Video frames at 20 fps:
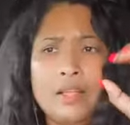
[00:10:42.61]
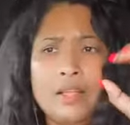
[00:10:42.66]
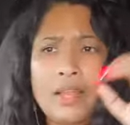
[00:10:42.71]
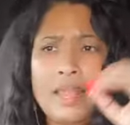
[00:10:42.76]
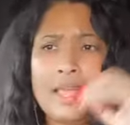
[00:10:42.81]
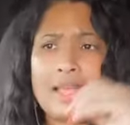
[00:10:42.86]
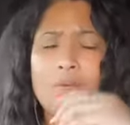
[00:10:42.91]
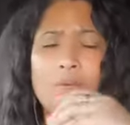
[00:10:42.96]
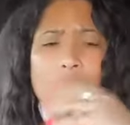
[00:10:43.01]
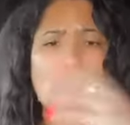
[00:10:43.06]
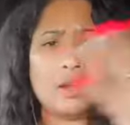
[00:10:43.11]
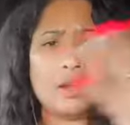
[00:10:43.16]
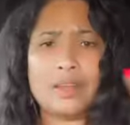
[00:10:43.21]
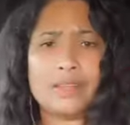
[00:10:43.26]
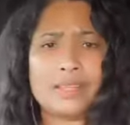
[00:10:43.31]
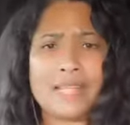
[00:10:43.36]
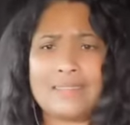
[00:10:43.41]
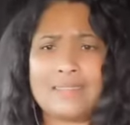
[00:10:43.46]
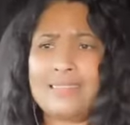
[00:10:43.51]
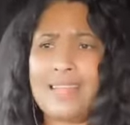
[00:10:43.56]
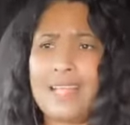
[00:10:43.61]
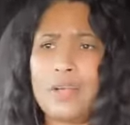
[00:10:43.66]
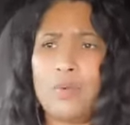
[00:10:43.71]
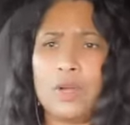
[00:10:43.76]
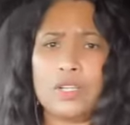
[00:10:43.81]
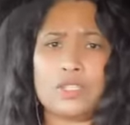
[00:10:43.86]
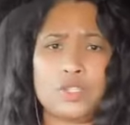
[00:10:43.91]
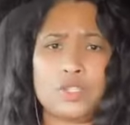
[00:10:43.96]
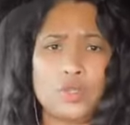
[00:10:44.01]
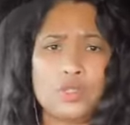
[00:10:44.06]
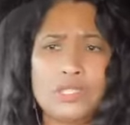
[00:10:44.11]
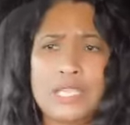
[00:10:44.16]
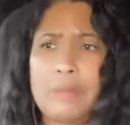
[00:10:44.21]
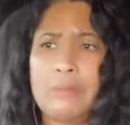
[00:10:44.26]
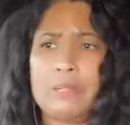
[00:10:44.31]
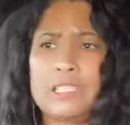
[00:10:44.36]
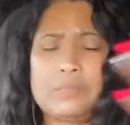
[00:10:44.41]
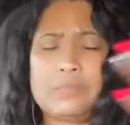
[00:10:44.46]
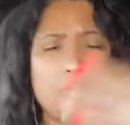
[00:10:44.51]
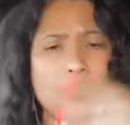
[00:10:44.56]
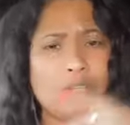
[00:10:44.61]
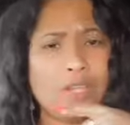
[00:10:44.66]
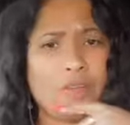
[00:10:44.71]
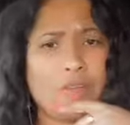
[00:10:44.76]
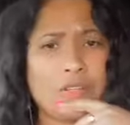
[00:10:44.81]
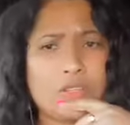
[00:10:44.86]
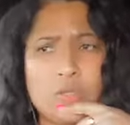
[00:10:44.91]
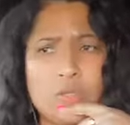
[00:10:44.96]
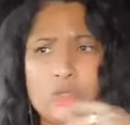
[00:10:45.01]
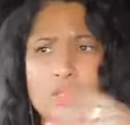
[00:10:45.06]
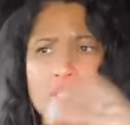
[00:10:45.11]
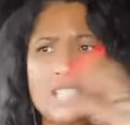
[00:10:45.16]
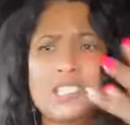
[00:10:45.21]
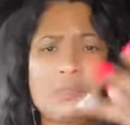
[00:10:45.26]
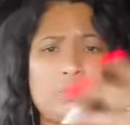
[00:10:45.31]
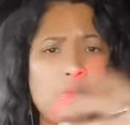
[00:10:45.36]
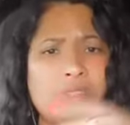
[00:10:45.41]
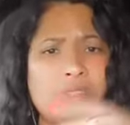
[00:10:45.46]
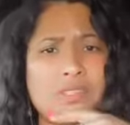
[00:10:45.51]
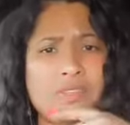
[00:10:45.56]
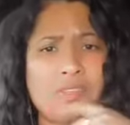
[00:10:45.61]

Like, that's like what, 2 teaspoons